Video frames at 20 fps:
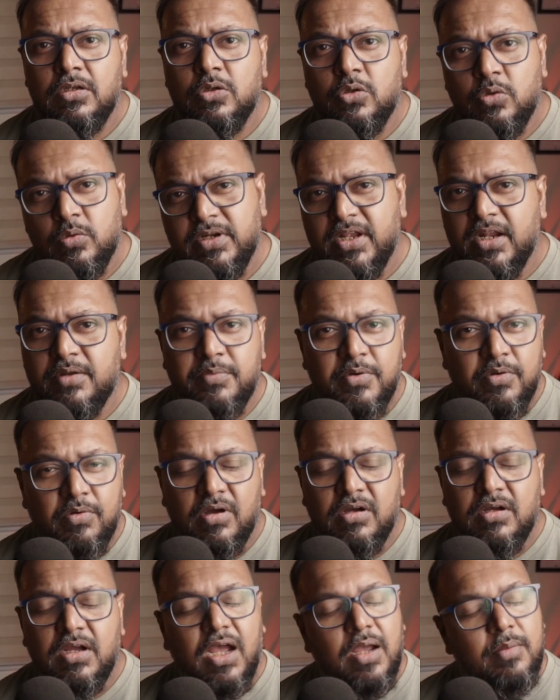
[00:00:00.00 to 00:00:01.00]
Don't get me
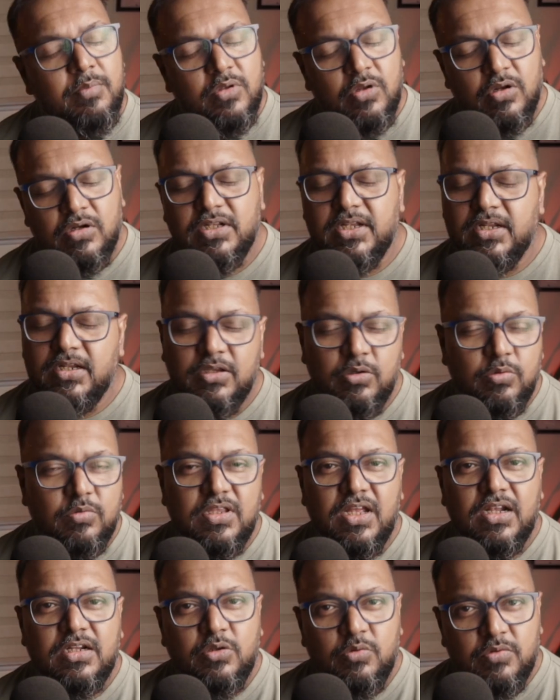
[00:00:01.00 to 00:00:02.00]
wrong, I'm not telling you
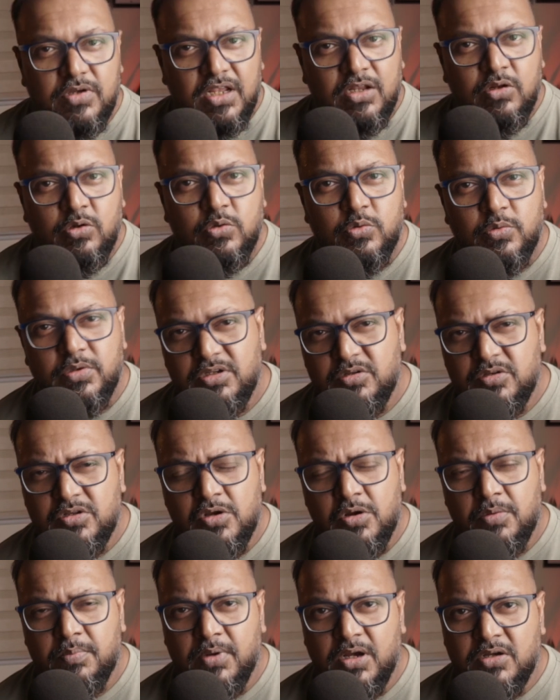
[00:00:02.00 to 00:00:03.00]
that you cannot do it with
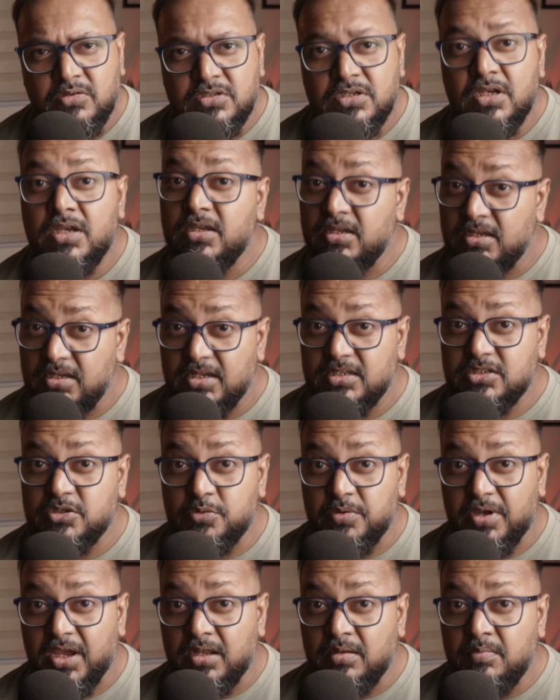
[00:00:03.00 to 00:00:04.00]
your mouse. Yes,
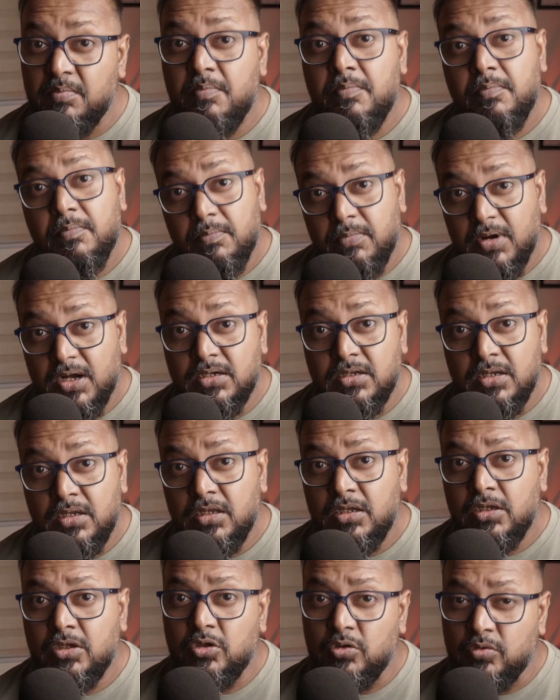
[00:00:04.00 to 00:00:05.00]
you can, but
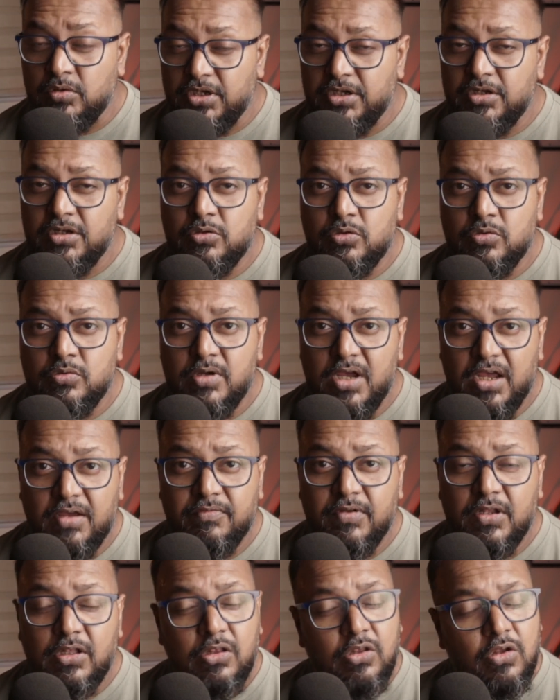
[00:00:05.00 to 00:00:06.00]
you need to have
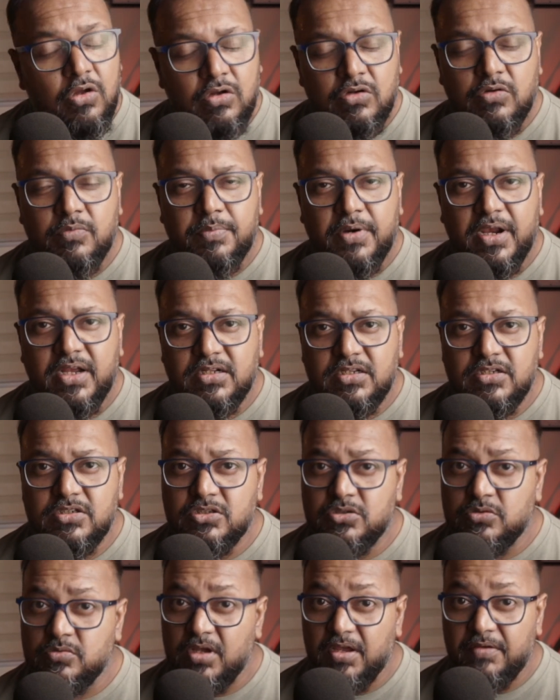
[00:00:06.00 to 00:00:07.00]
a lot of
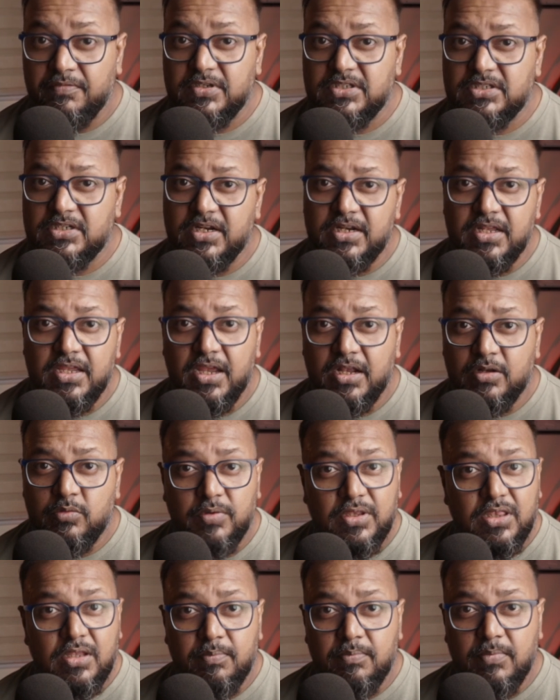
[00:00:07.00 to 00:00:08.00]
practice to have a steady hand
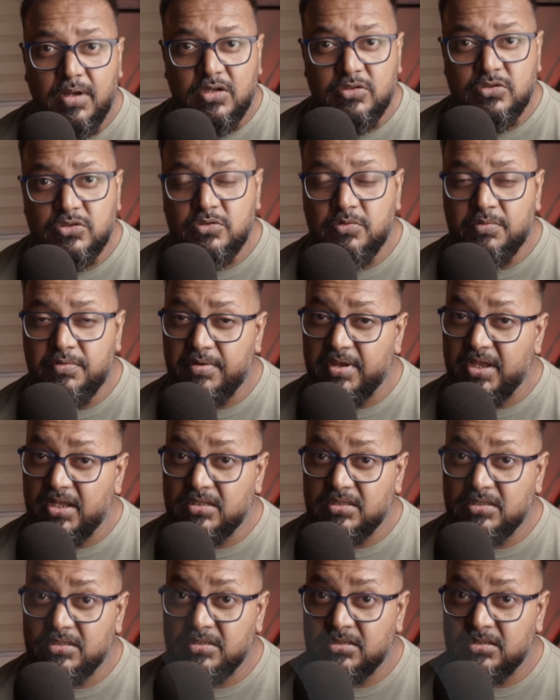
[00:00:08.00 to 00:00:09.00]
with the mouse to
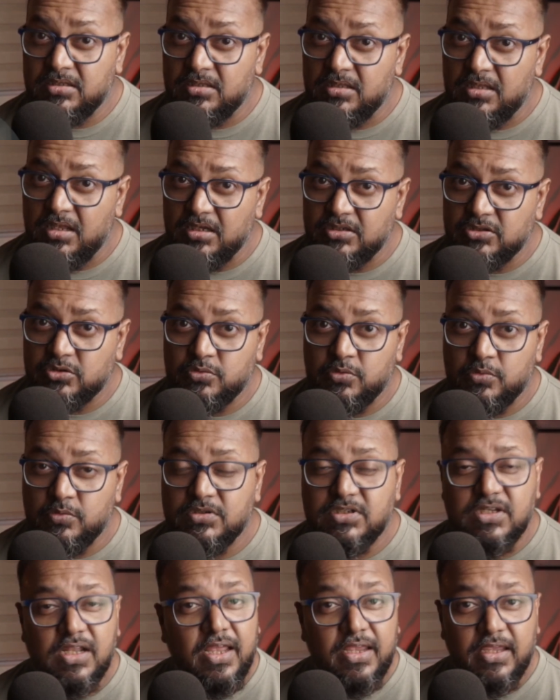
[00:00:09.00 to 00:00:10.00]
create the
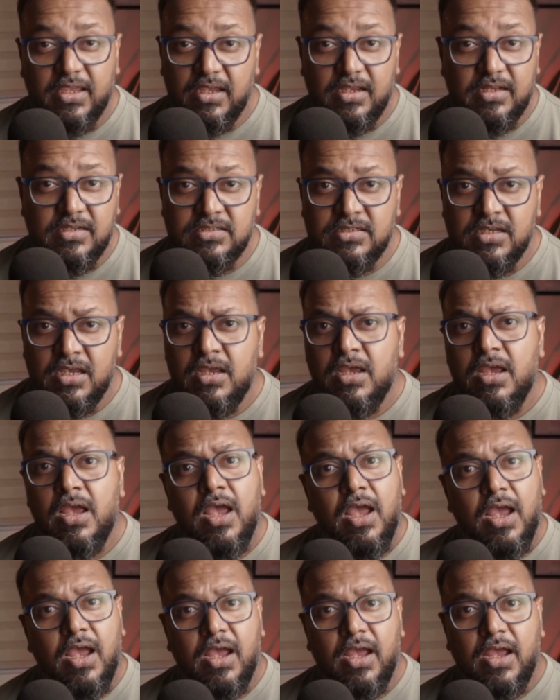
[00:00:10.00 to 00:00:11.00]
strokes like here's
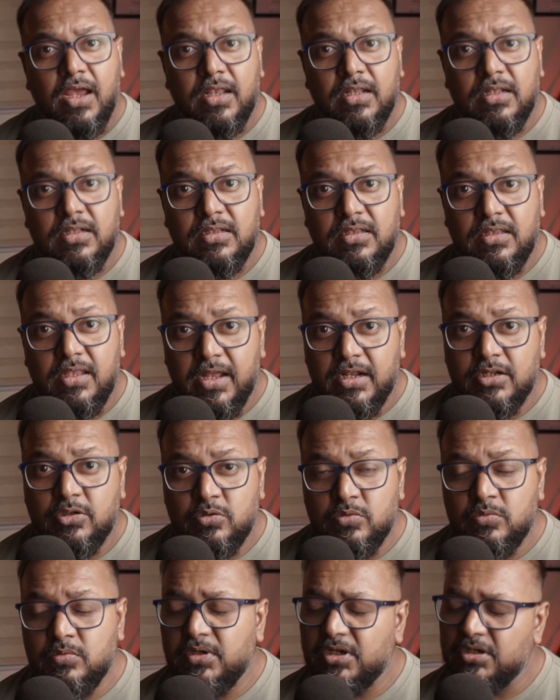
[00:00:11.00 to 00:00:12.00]
and that
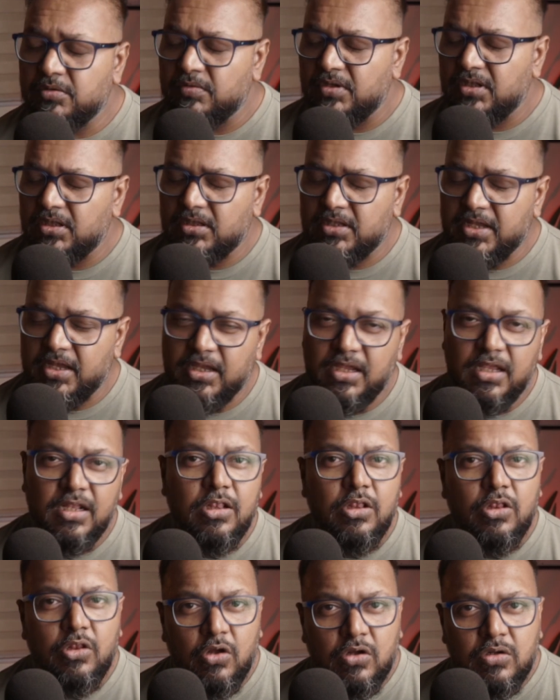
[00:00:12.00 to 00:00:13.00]
too it will take a
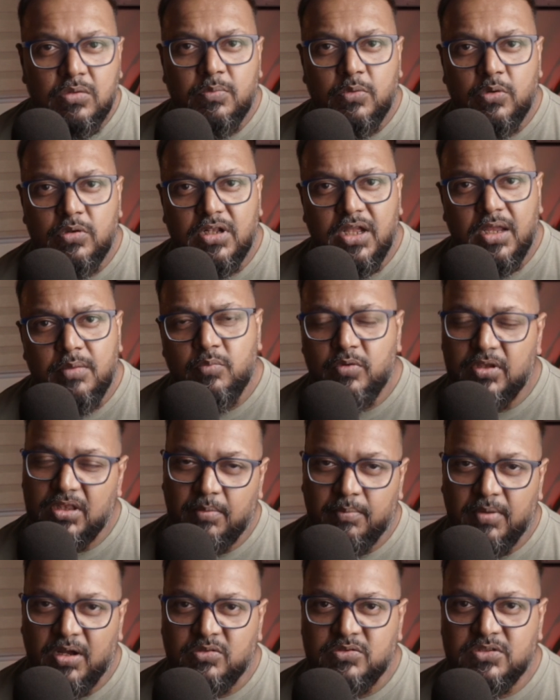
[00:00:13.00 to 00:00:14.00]
lot more time with the
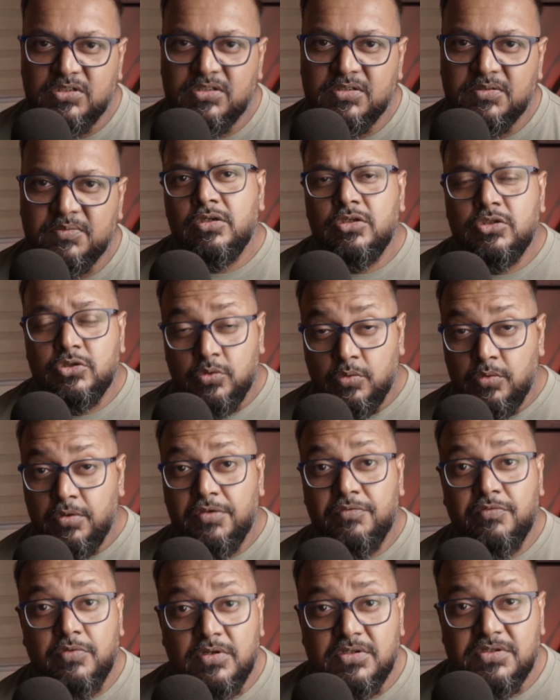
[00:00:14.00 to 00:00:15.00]
mouse. So
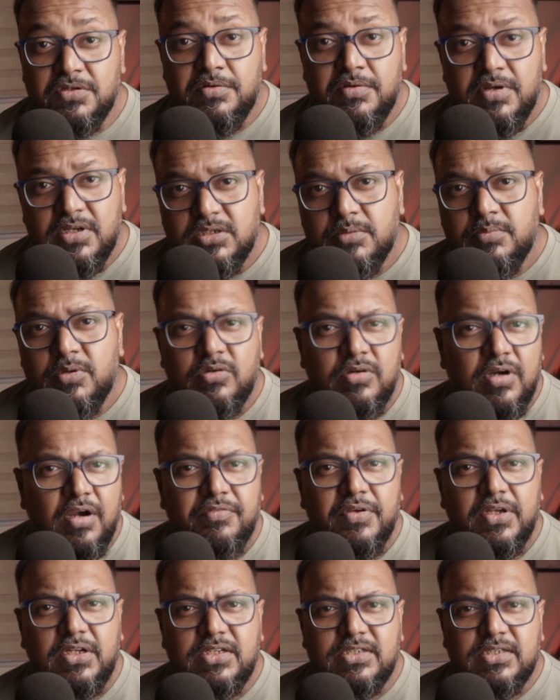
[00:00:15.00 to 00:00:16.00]
if you're serious about
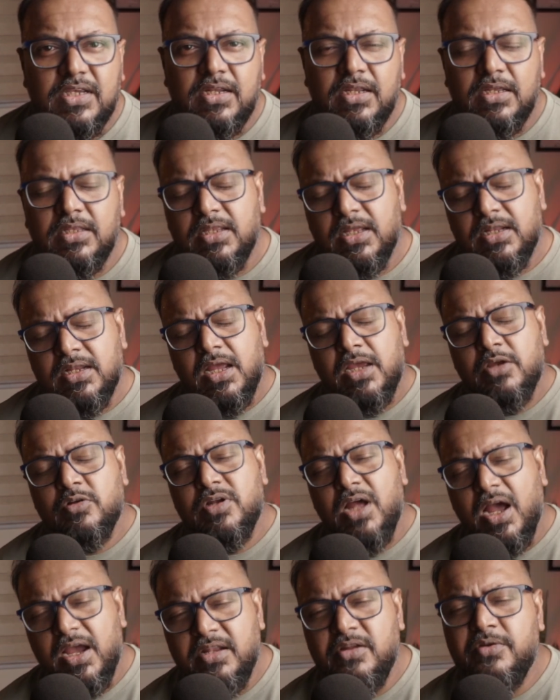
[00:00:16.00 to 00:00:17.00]
graphic designing then I would
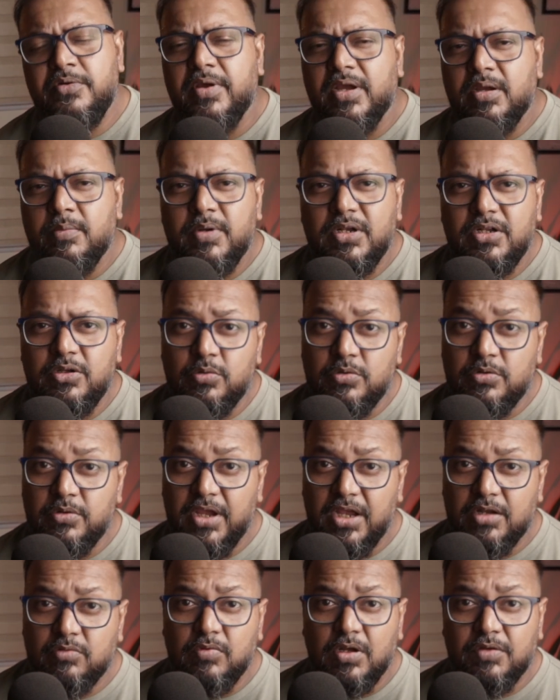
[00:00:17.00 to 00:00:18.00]
highly recommend you to
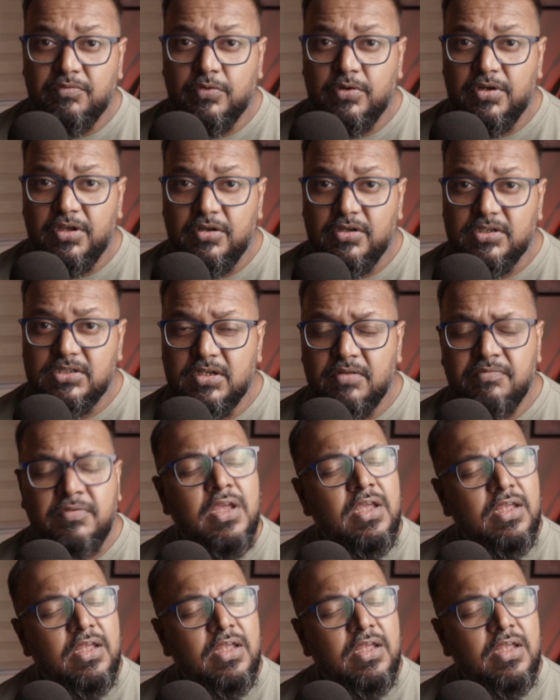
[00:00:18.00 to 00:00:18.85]
get one for yourself